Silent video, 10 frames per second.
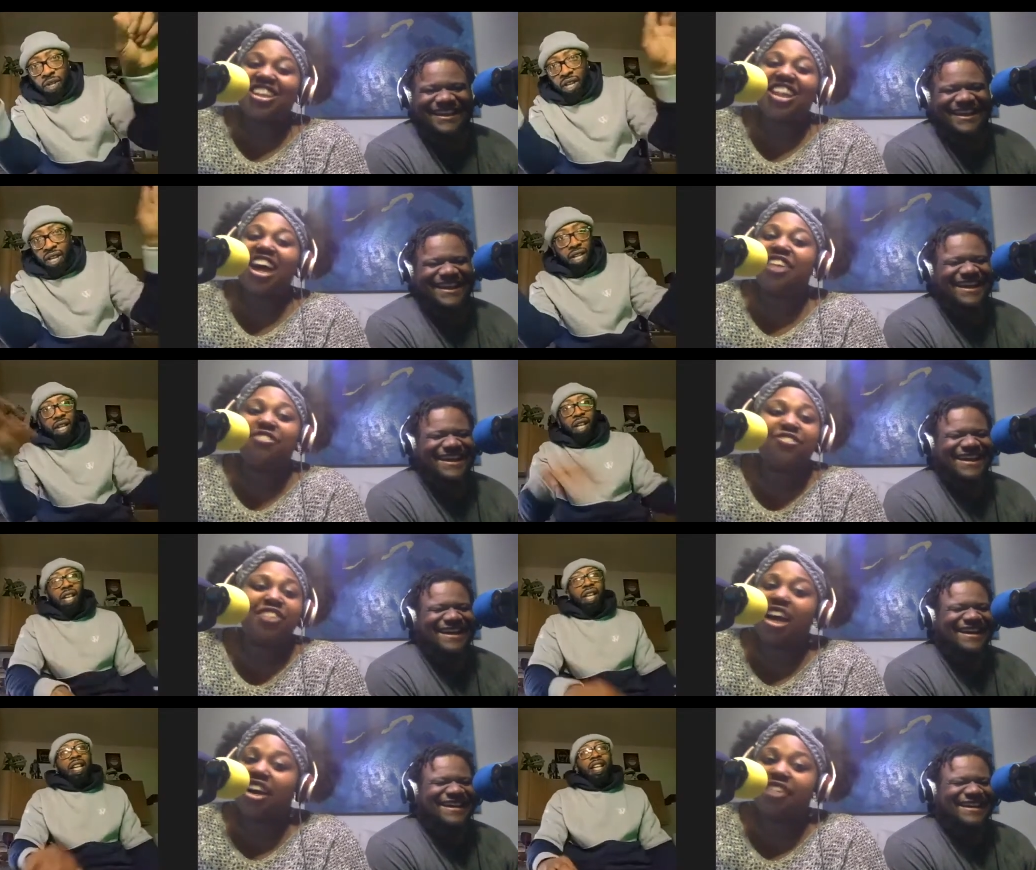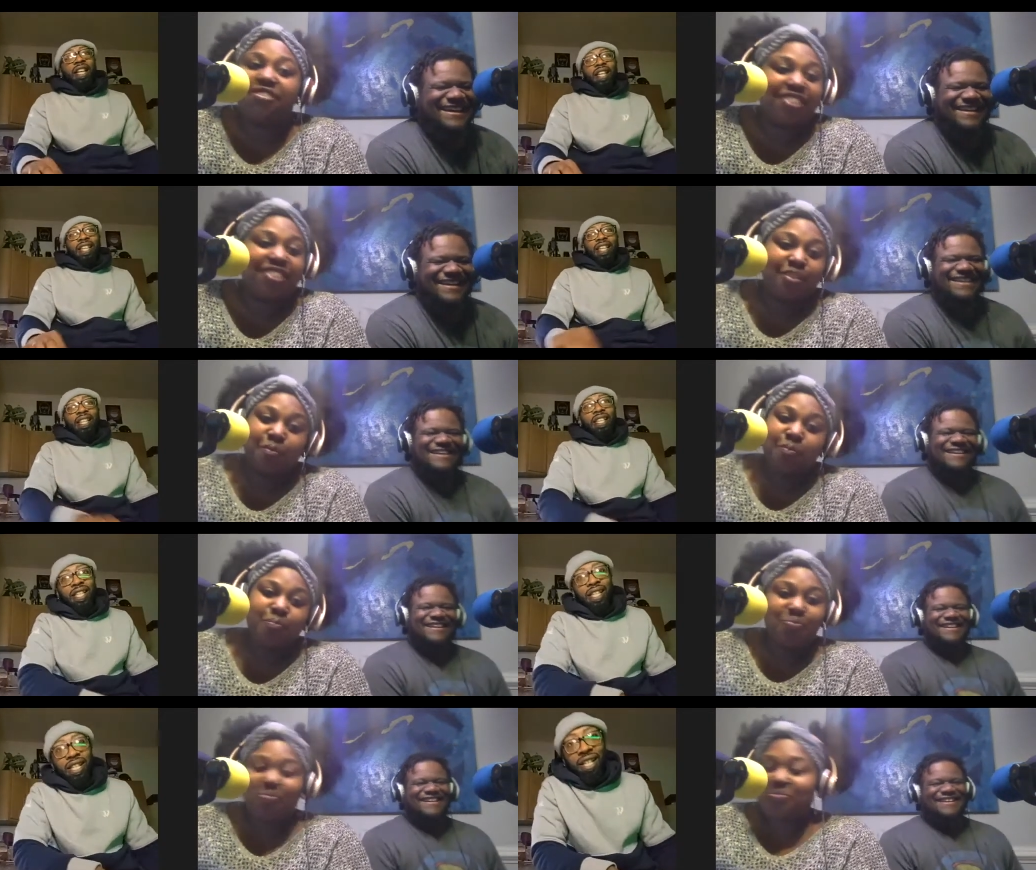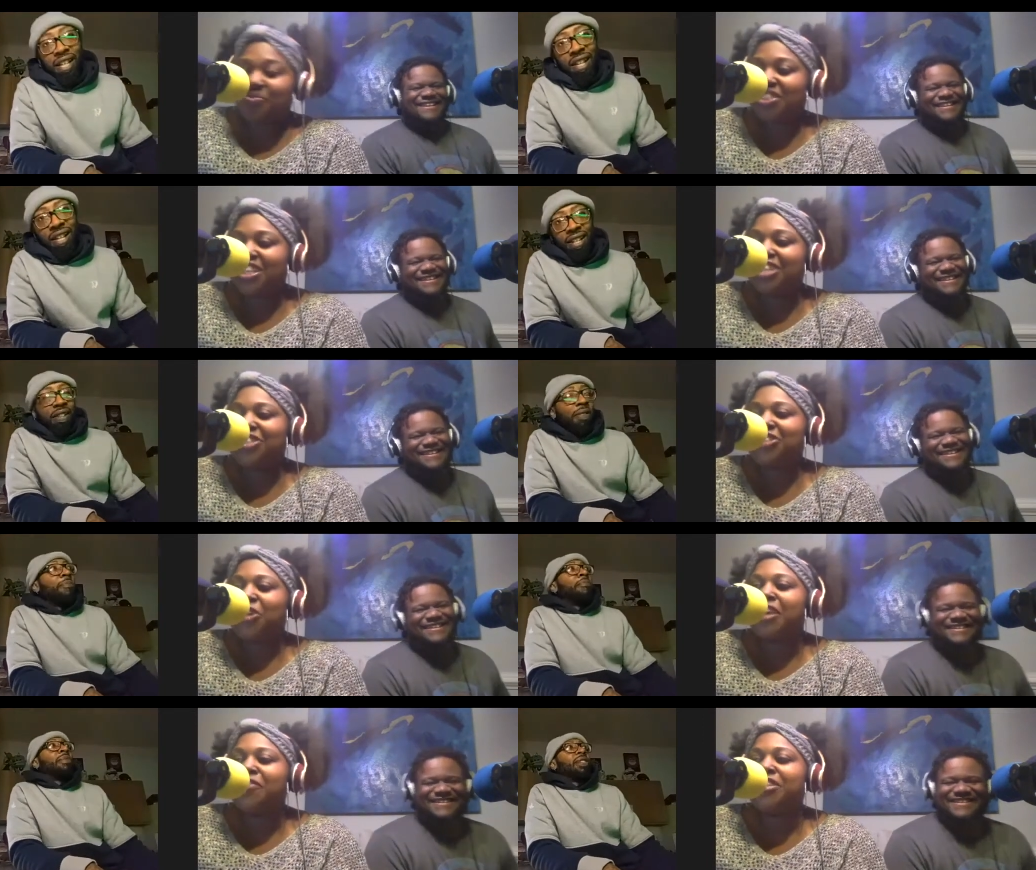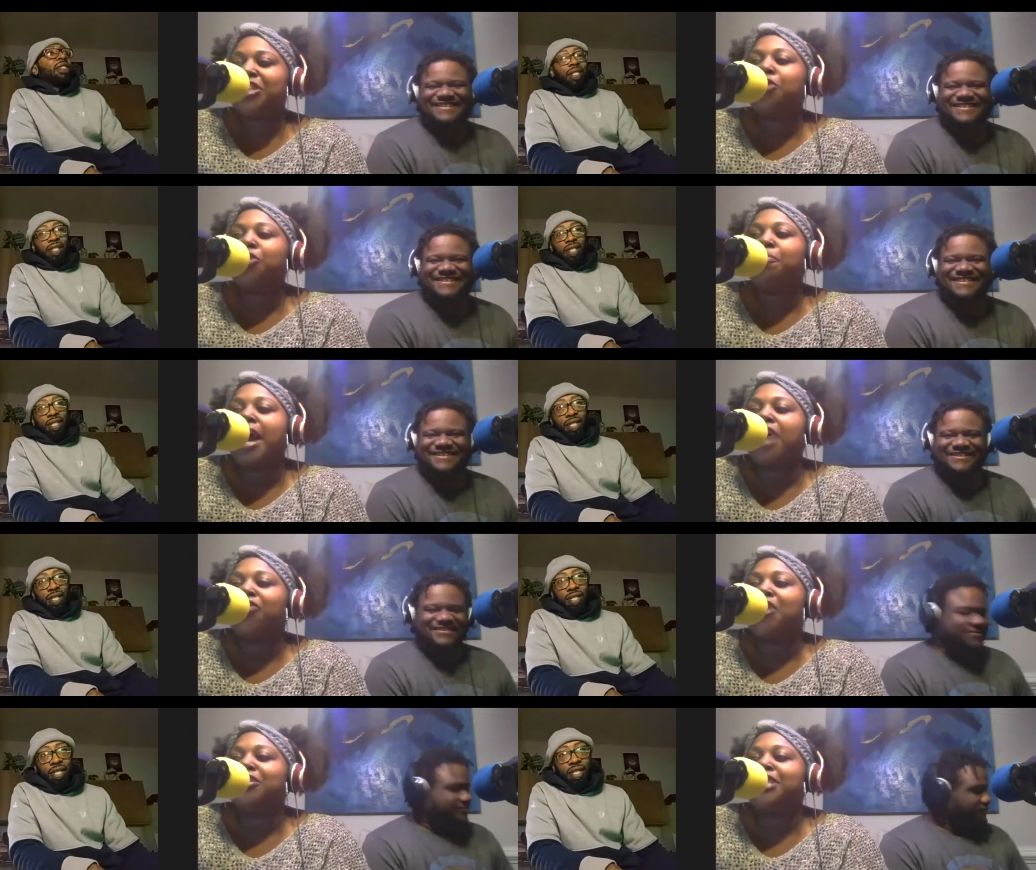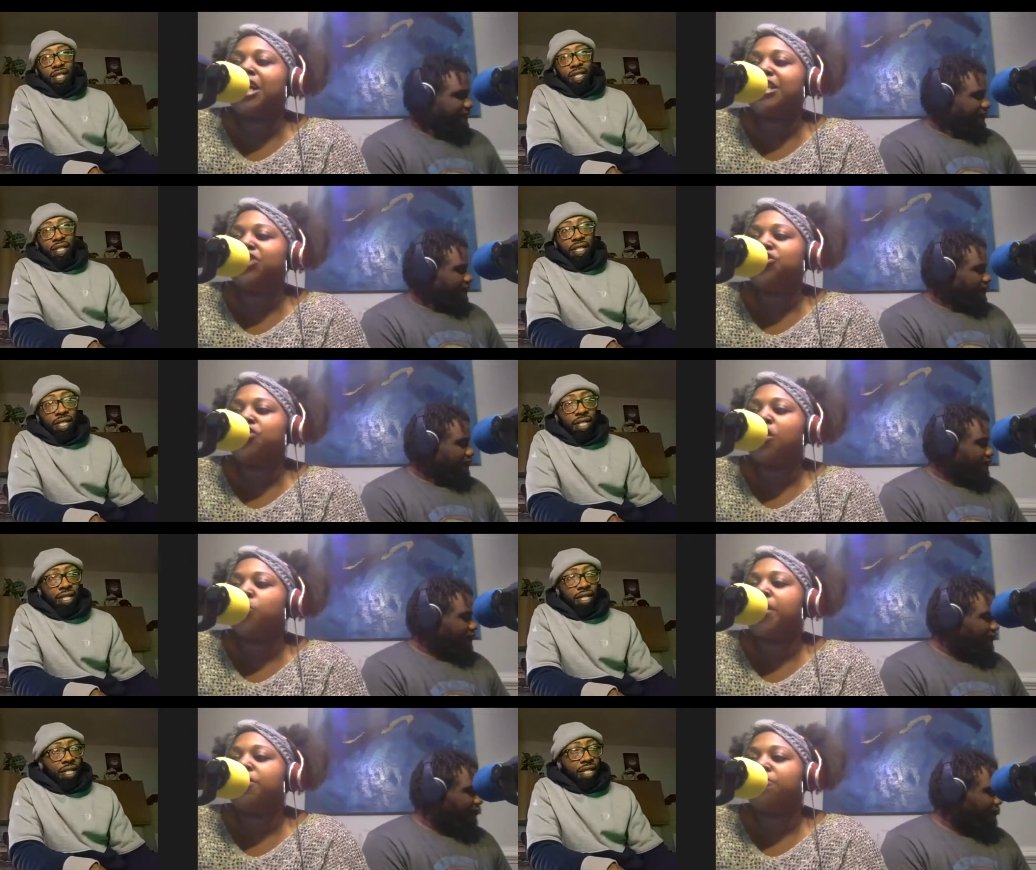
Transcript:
Speaker 1: life, life. so give us a little background. Tell us, you know, where you're